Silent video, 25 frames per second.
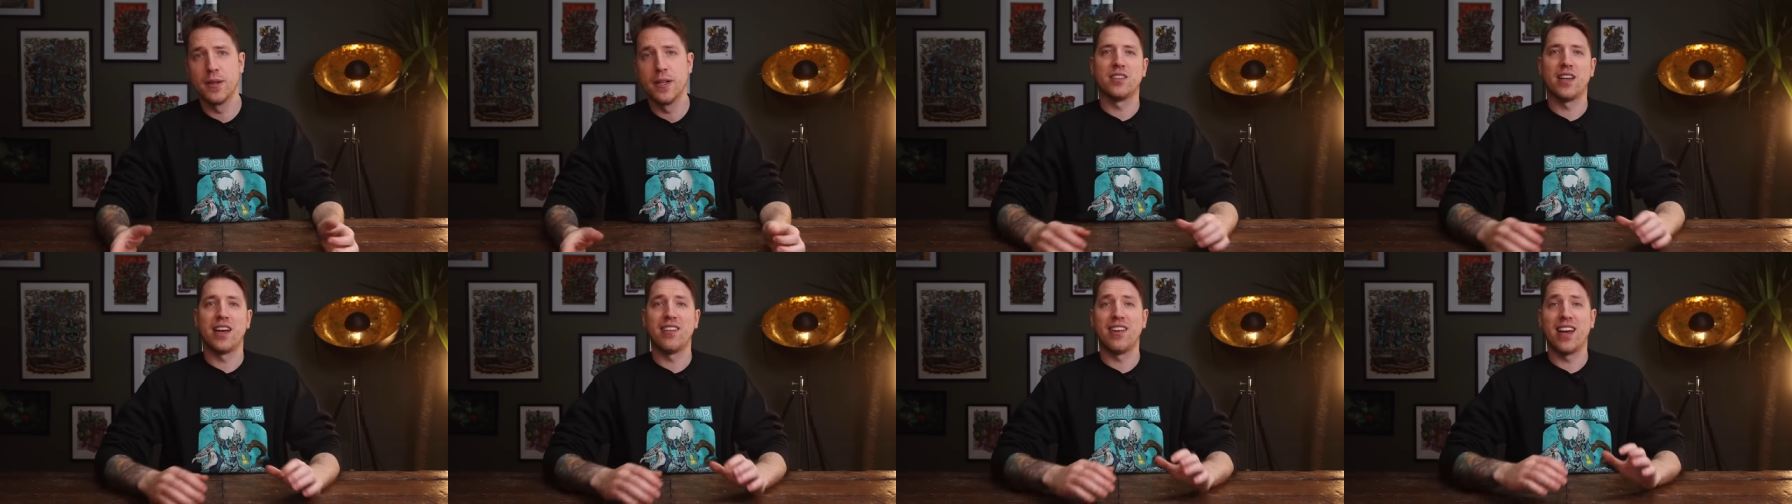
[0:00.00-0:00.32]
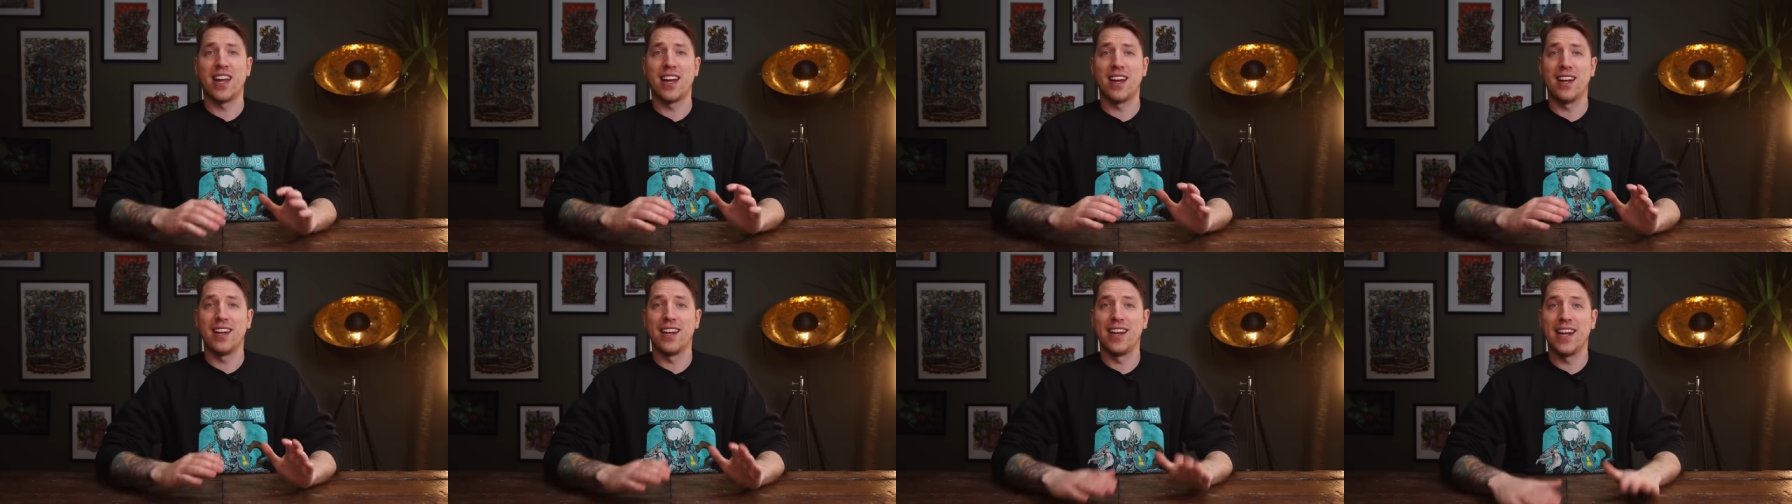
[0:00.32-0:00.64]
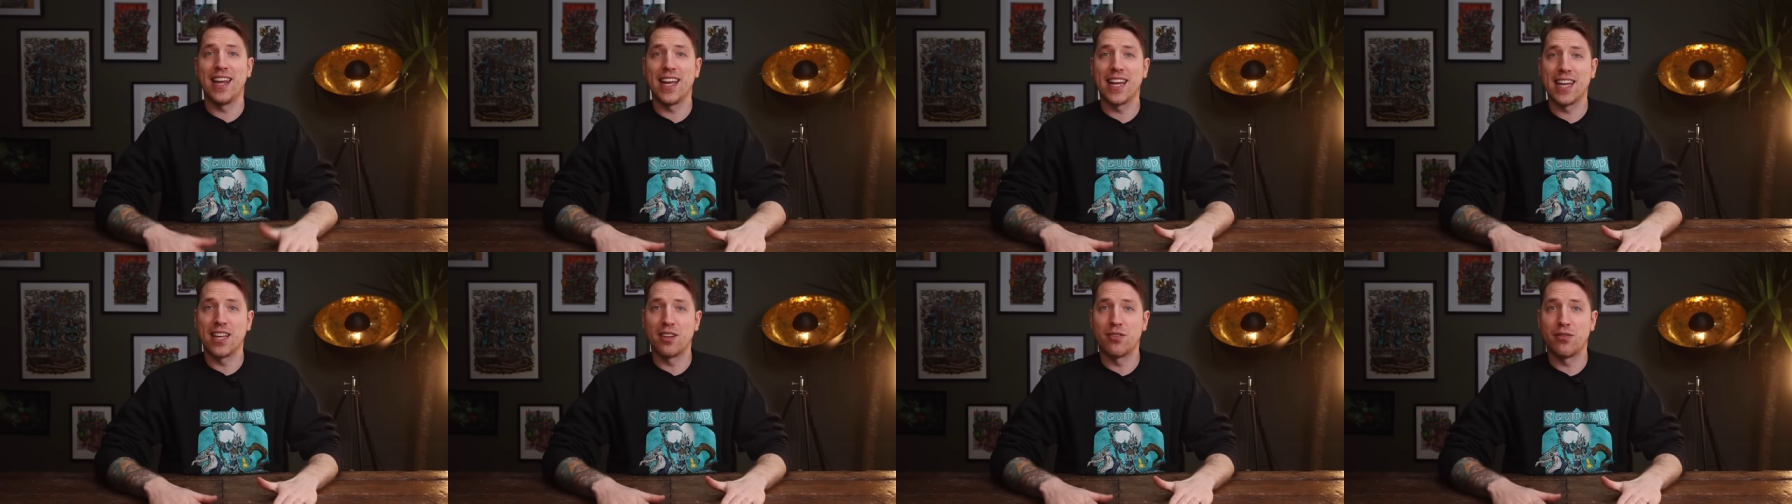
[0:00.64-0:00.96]
So I've had a
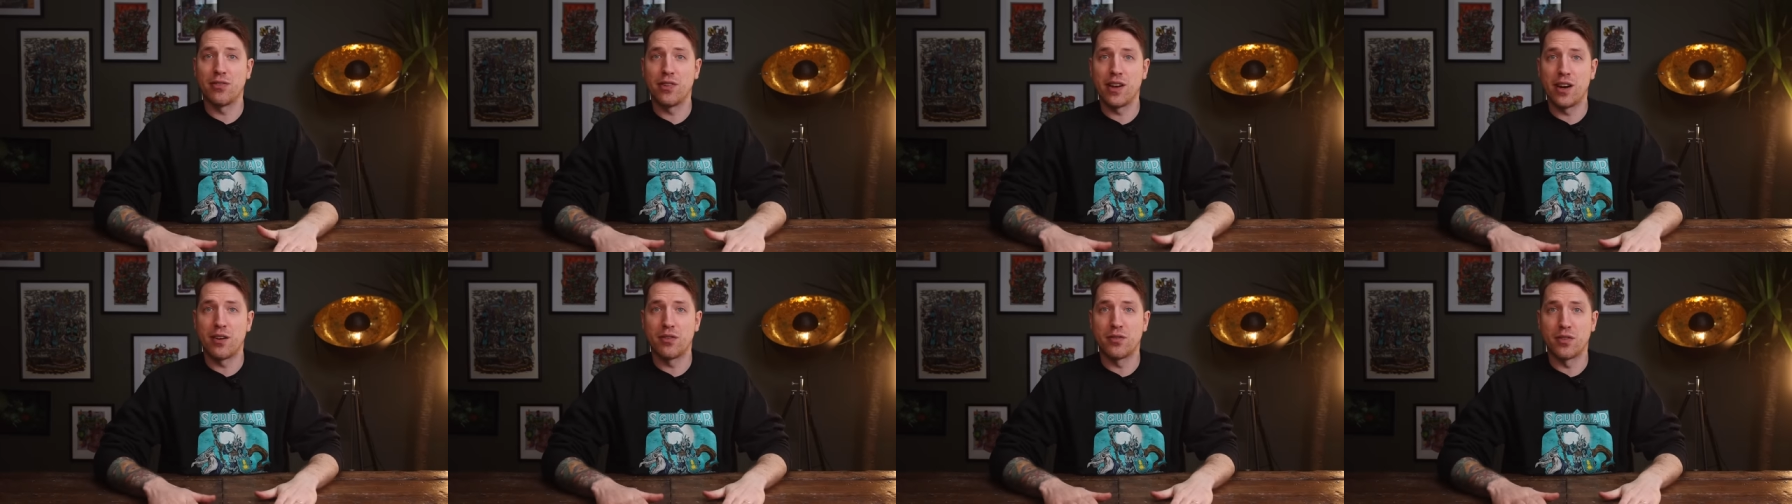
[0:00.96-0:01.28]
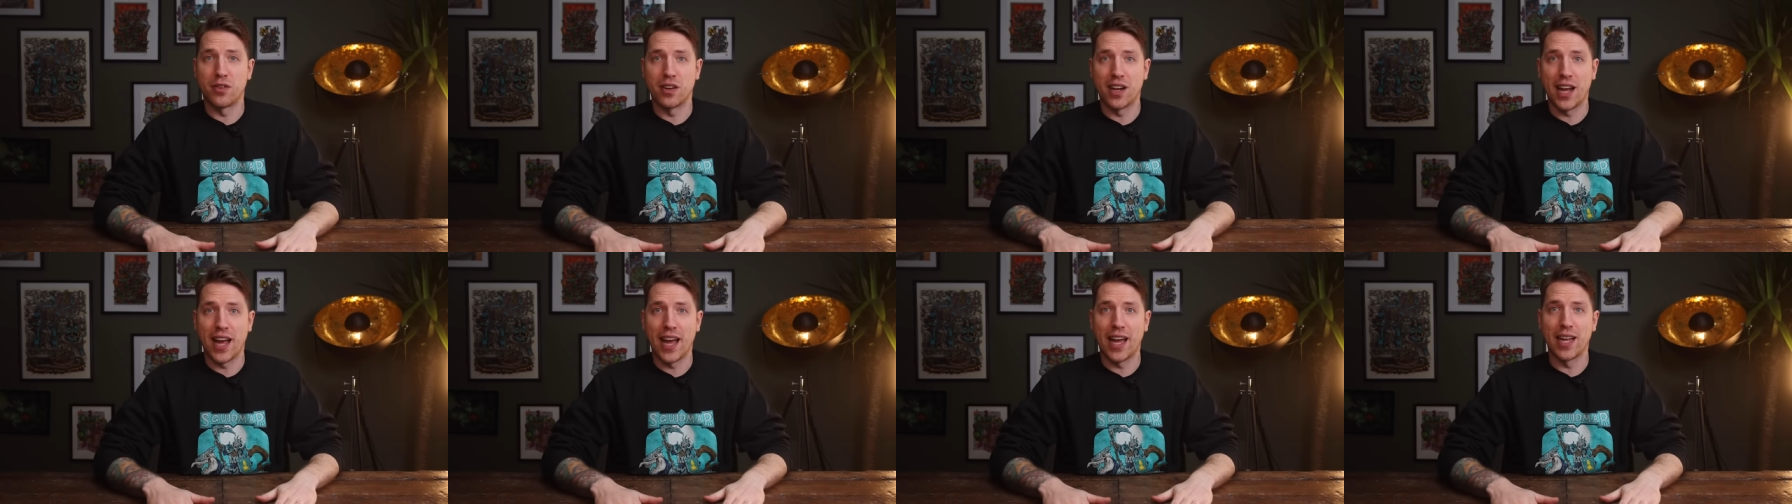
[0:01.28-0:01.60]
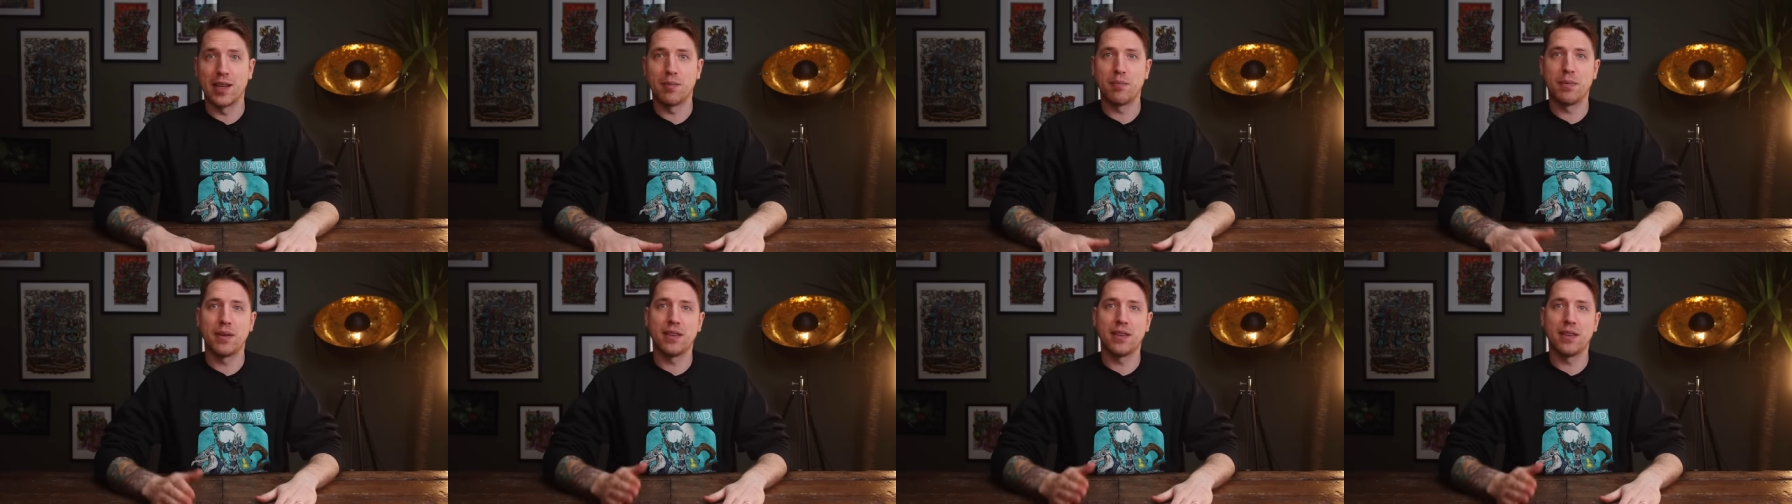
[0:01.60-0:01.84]
legit fear for that.